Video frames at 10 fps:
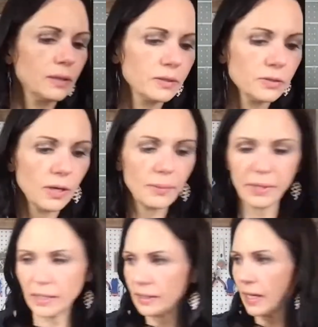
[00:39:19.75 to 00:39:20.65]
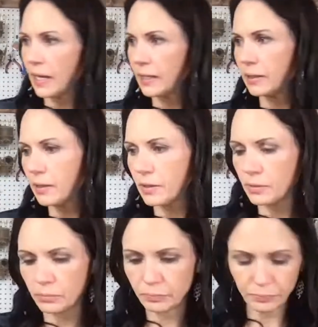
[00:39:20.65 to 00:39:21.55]
So I'm going to get
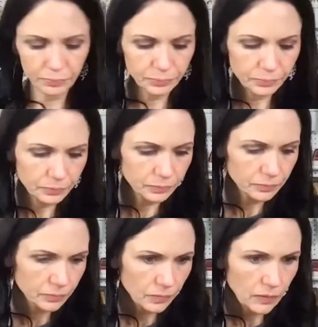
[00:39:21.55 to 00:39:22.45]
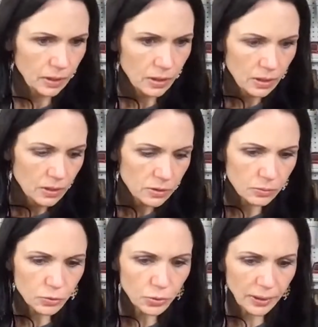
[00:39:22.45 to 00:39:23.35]
um,
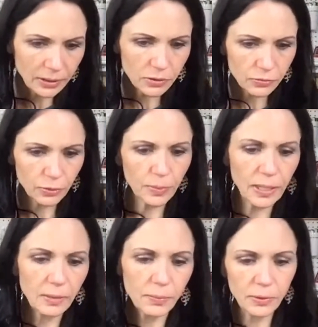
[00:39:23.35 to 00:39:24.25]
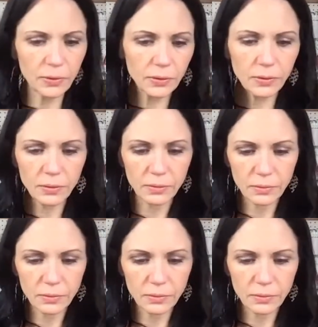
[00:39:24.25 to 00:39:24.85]
some transfer paper.